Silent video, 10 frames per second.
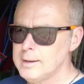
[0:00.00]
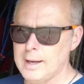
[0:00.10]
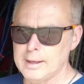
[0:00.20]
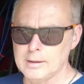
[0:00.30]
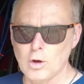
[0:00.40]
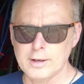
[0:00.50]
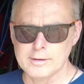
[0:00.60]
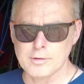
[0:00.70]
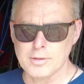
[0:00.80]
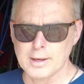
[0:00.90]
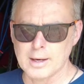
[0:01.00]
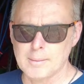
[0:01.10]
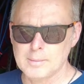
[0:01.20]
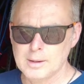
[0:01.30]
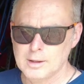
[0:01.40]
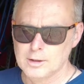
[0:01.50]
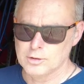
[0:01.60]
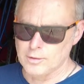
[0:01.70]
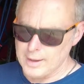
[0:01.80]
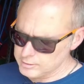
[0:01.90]
and lined everything up.
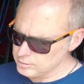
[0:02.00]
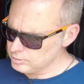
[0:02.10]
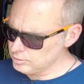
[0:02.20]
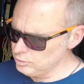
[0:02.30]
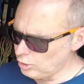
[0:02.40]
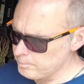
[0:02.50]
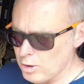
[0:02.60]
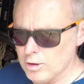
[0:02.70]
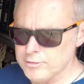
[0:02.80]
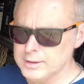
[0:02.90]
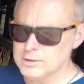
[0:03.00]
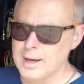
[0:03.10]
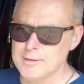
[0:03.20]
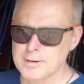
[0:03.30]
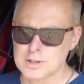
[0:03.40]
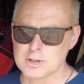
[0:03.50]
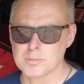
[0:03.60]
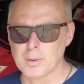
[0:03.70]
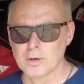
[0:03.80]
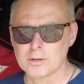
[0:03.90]
So that's not perfect. I have actually
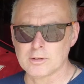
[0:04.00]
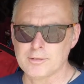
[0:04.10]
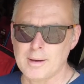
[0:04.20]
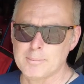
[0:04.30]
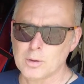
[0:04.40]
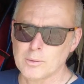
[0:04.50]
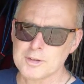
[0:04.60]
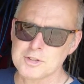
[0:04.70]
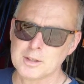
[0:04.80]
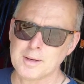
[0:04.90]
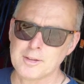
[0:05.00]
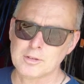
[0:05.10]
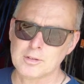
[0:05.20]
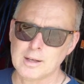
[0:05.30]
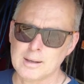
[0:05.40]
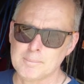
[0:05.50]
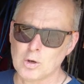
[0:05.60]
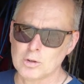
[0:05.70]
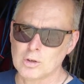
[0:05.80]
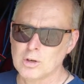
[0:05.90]
spoken to Fatboy Racing about this
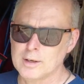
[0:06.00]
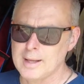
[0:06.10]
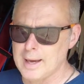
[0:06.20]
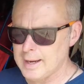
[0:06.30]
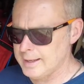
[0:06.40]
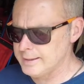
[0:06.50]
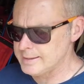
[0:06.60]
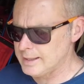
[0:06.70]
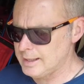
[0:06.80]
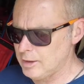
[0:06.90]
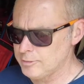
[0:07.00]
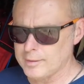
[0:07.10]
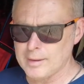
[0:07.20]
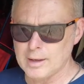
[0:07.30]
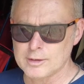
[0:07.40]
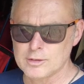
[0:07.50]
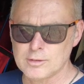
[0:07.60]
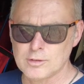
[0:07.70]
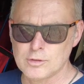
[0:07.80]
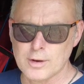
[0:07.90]
online, and hopefully they'll
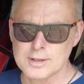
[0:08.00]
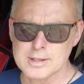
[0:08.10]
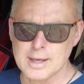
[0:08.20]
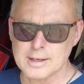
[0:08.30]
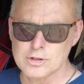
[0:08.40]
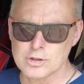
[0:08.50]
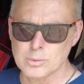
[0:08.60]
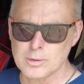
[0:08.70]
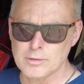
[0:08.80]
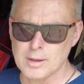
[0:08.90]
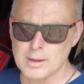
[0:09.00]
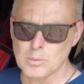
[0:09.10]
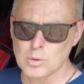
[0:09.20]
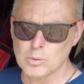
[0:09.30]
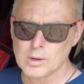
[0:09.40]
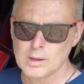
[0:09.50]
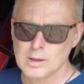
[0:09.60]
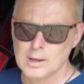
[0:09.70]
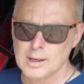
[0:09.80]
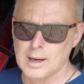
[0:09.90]
address that issue with their more
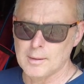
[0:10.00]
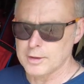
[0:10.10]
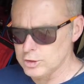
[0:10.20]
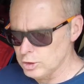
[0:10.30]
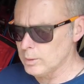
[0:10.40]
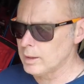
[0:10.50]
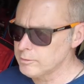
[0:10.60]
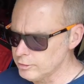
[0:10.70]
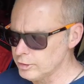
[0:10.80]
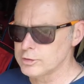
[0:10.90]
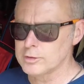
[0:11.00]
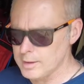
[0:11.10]
the newer versions